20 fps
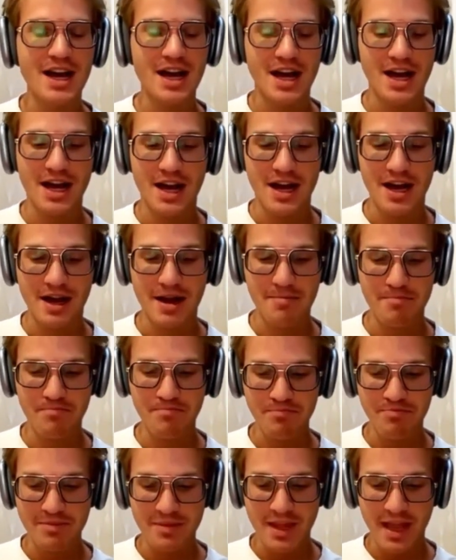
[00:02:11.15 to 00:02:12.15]

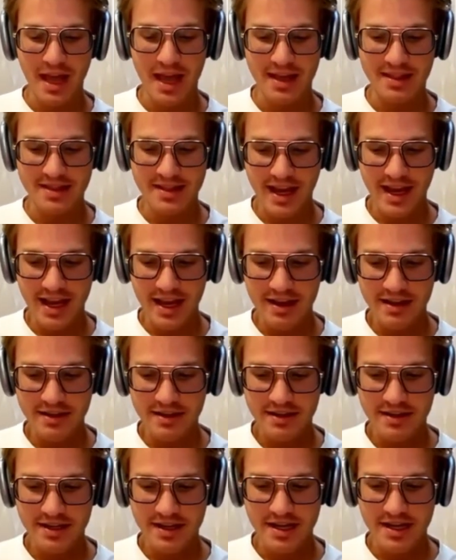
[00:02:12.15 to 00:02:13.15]
And
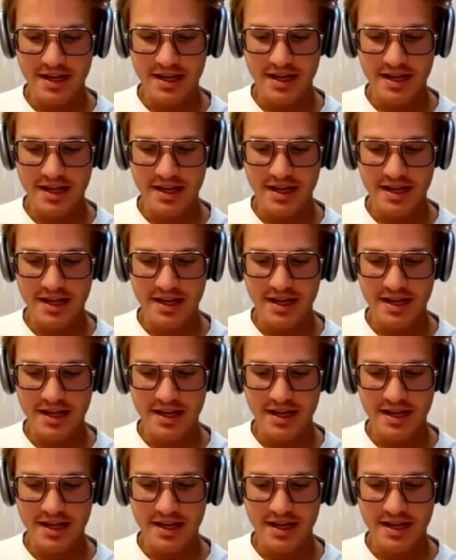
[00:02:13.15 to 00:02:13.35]
then